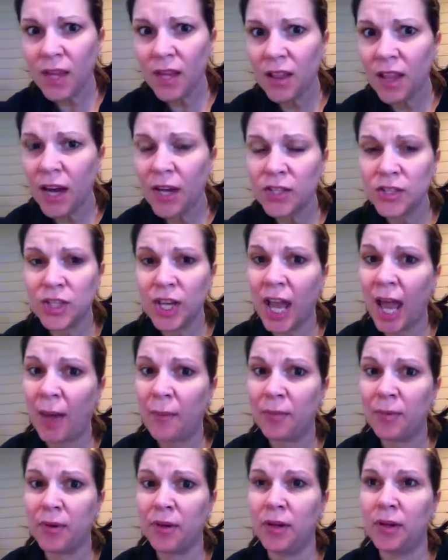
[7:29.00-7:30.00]
large
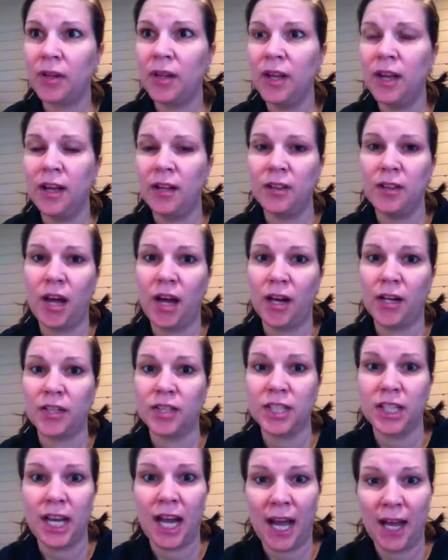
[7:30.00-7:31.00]
capital,
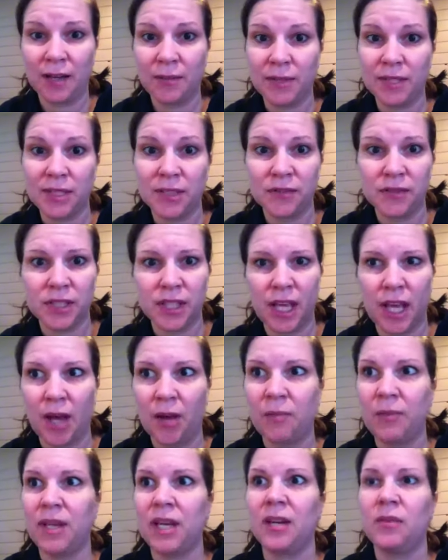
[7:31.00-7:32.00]
large economies of
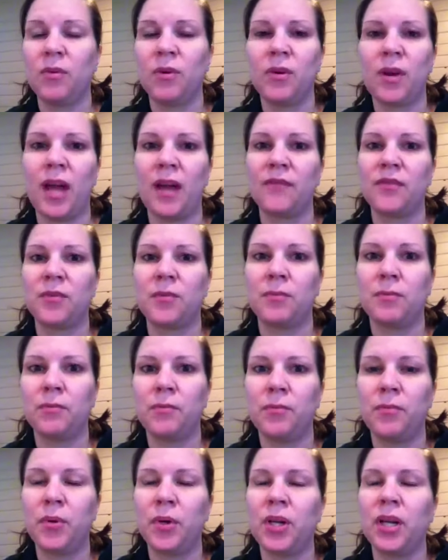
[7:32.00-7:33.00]
scale, meaning we would have to
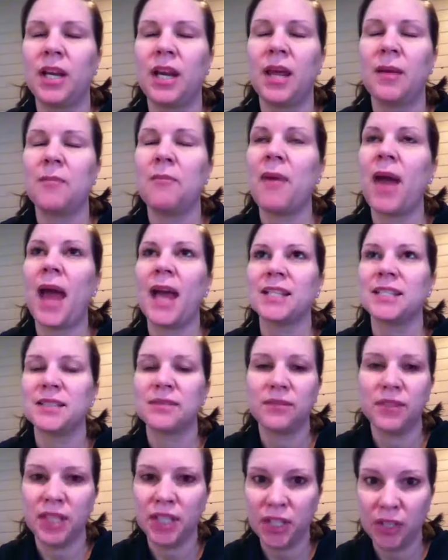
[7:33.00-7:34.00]
put in a
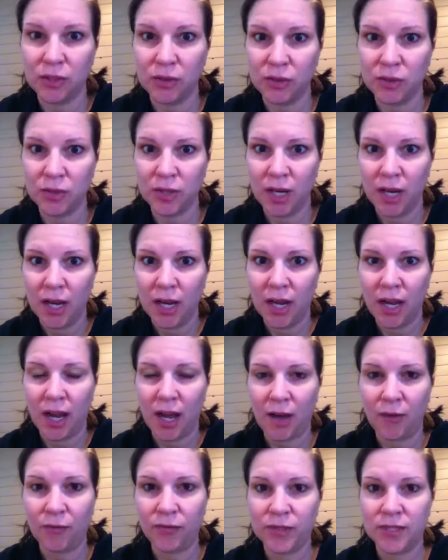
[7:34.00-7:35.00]
massively huge
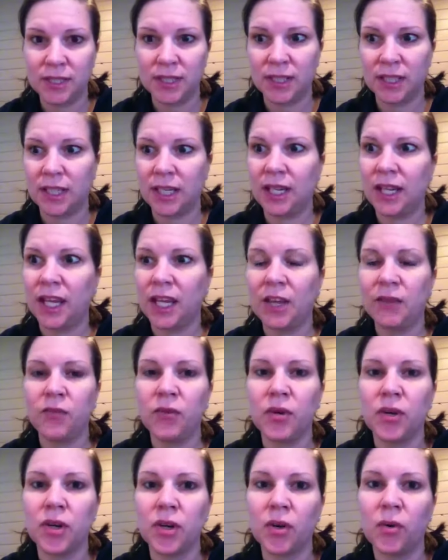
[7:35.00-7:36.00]
facility. Like if
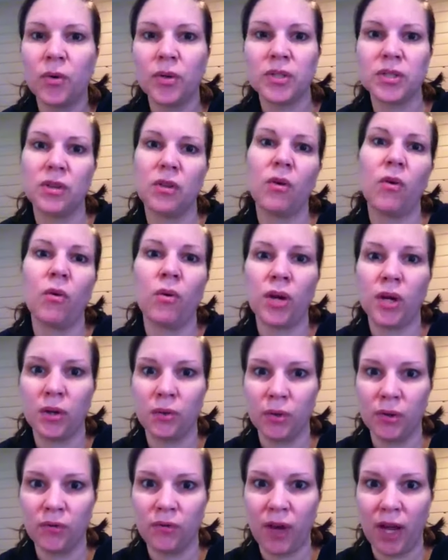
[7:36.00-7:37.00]
we were going to go into the oil
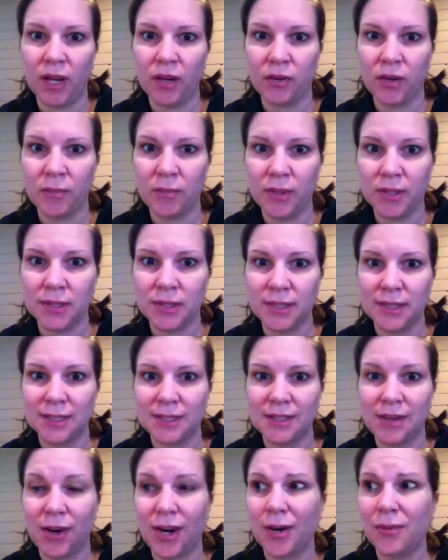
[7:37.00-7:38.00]
refinery
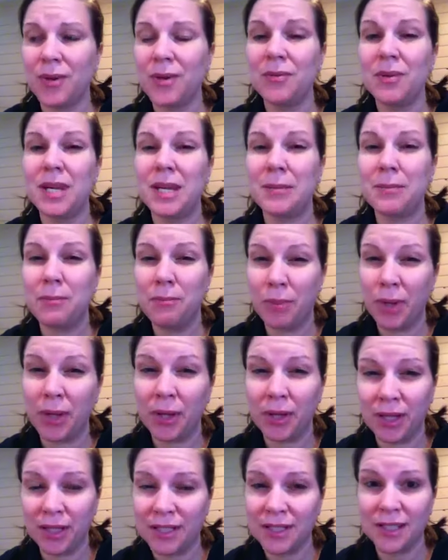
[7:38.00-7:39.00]
business, all right, we would need
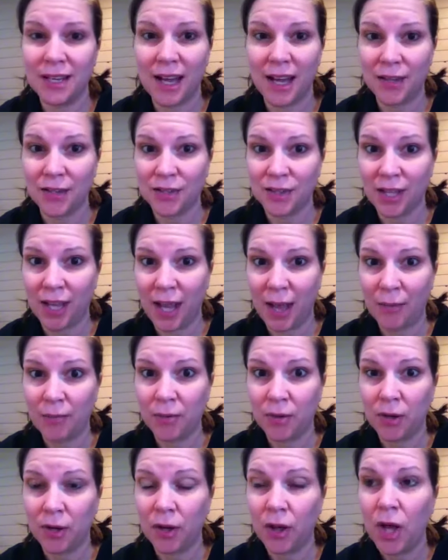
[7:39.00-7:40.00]
billions of dollars of
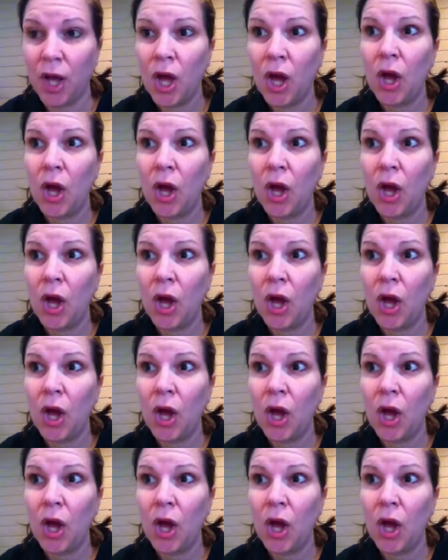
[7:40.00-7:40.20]
capital.